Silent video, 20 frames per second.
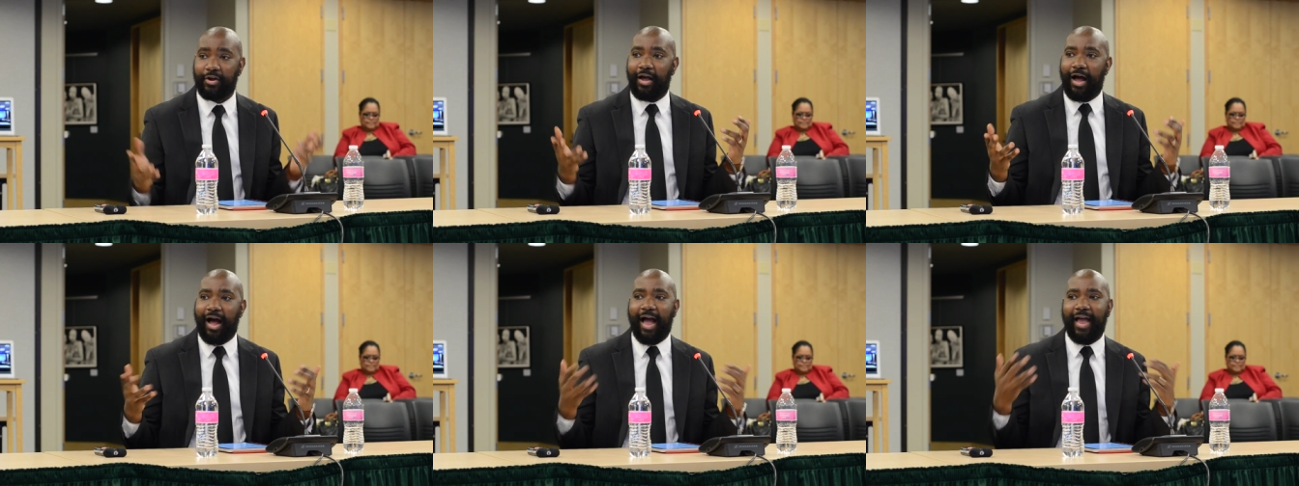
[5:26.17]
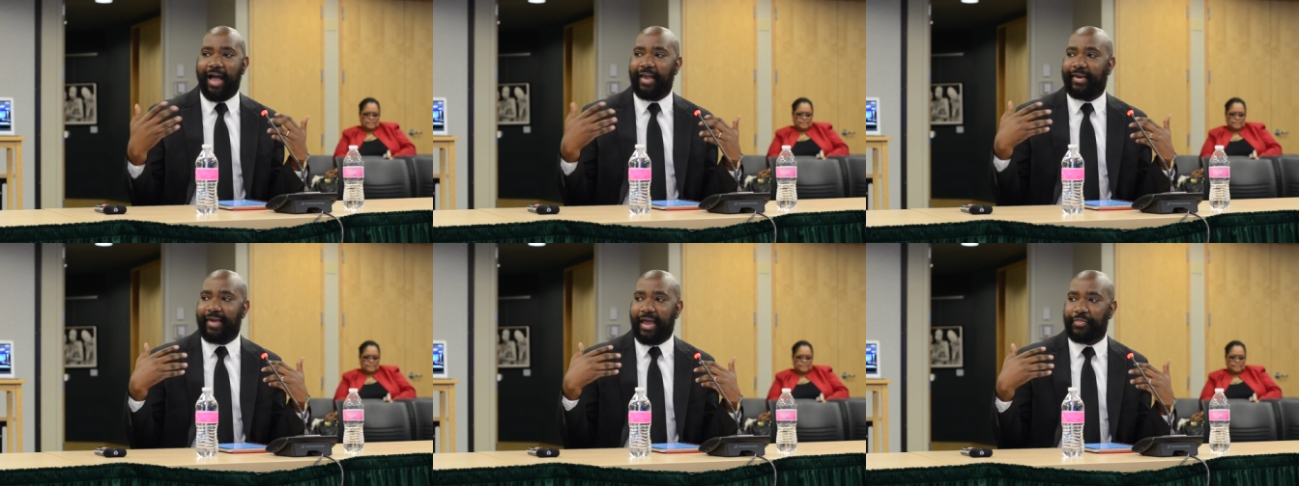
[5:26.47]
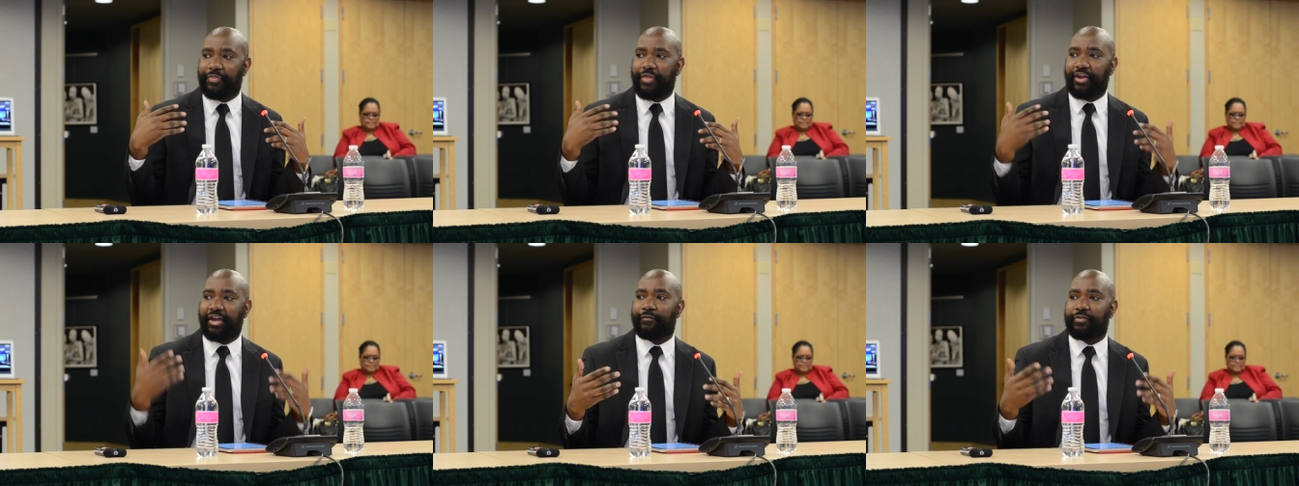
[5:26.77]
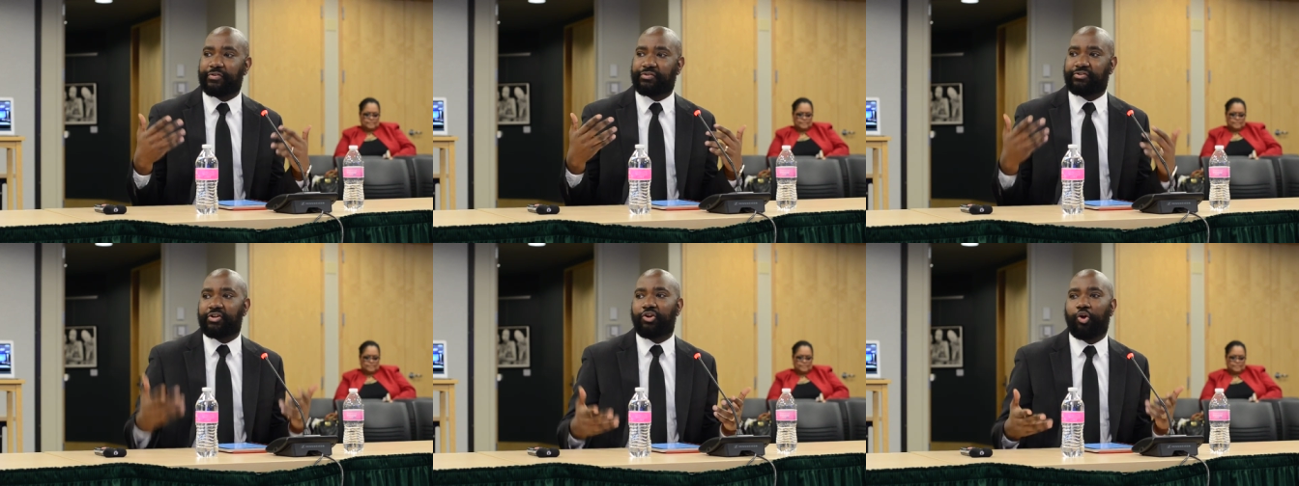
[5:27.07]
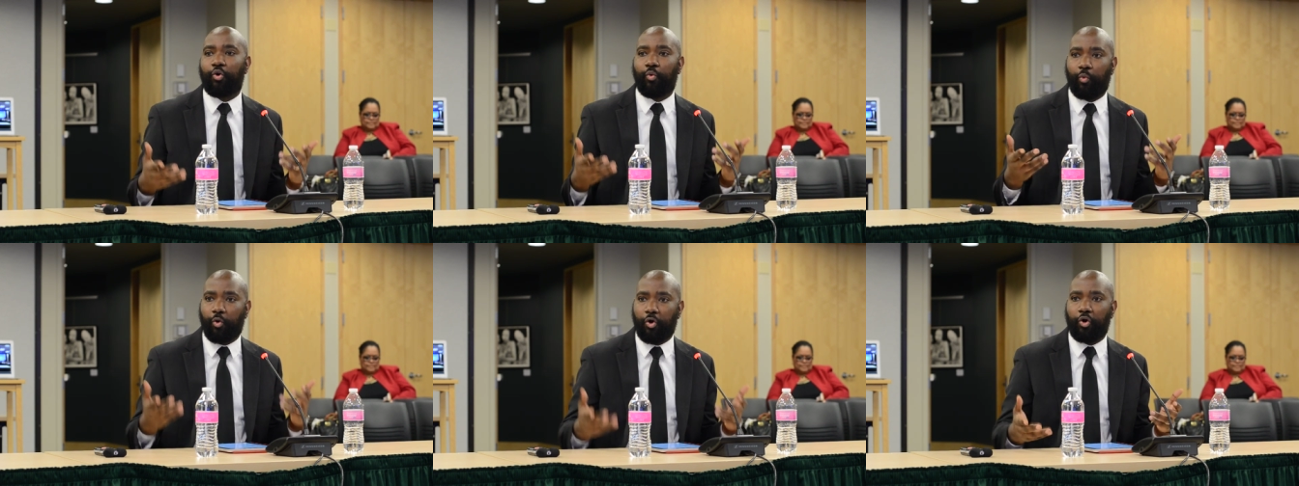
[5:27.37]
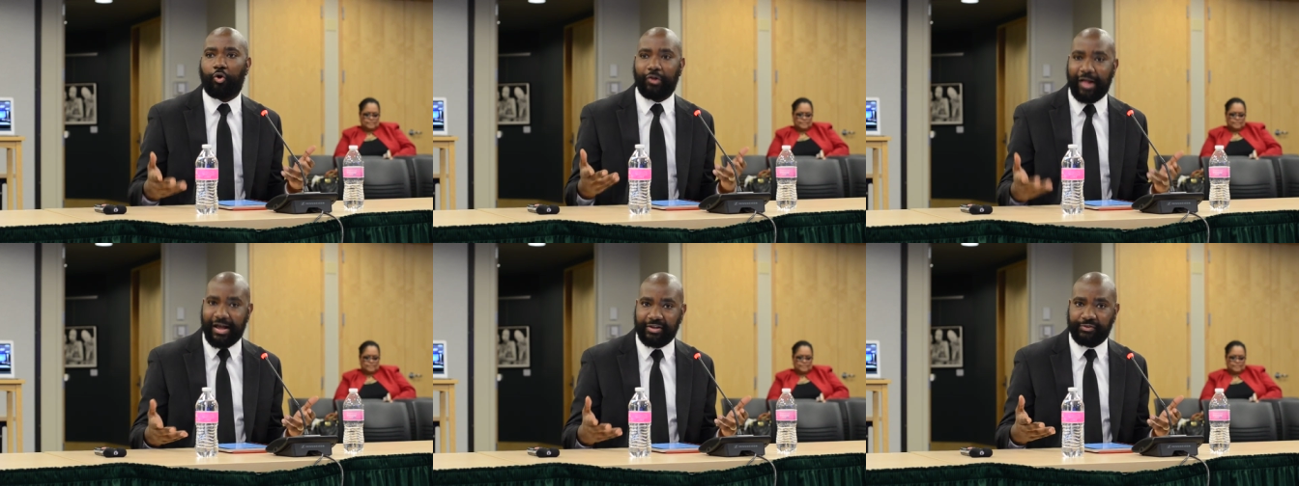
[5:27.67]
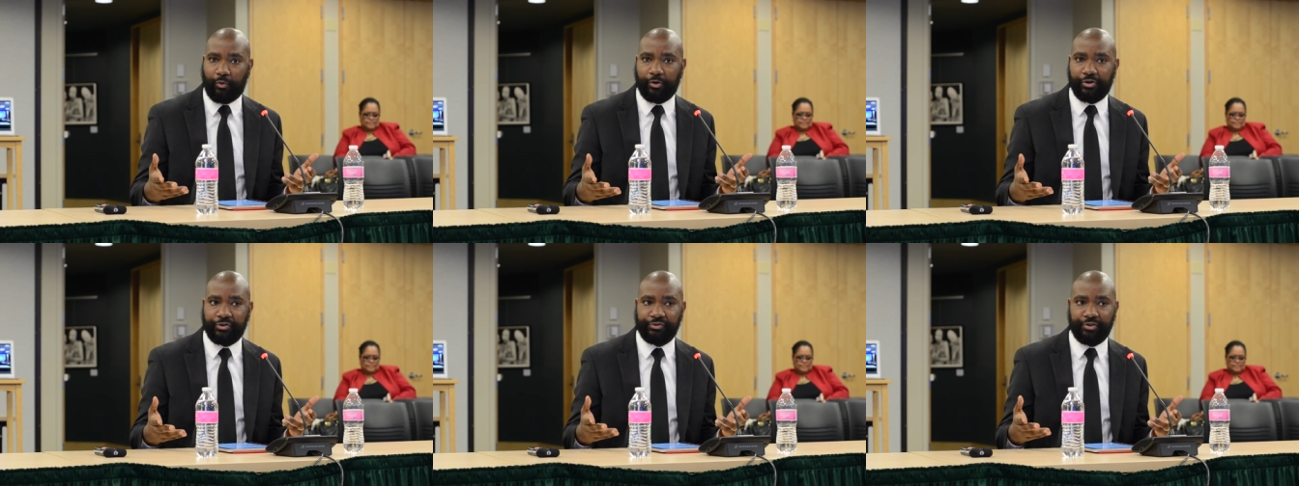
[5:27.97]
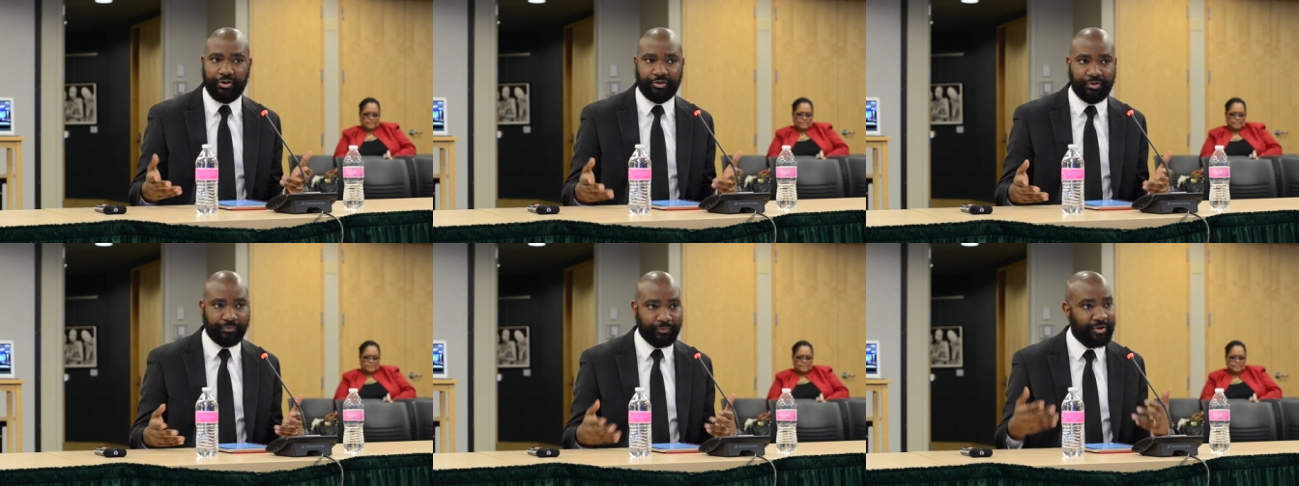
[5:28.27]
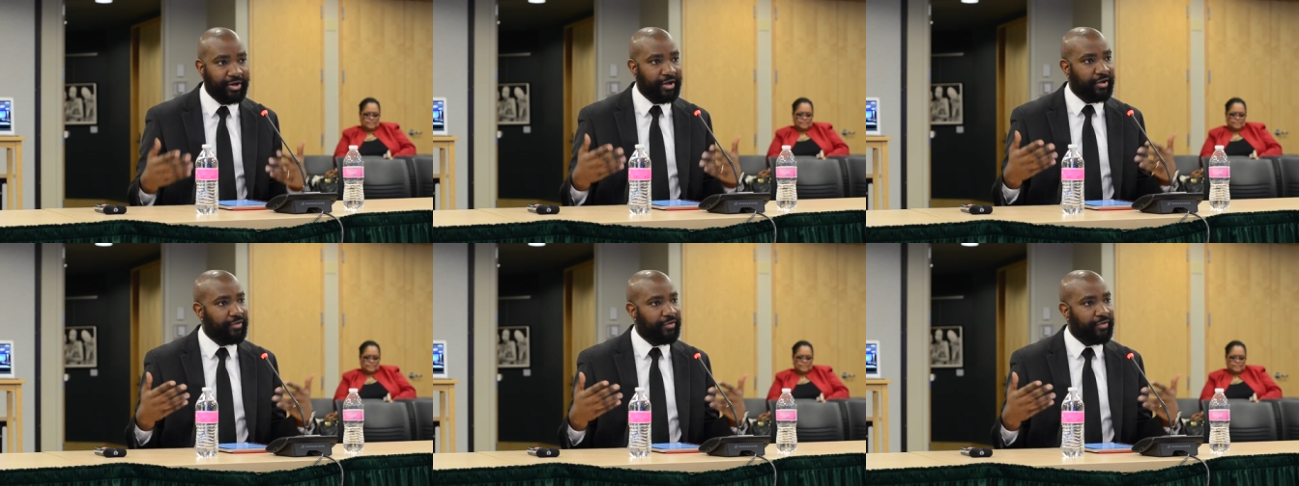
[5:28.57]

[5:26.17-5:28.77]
I can't think of a single world-class organization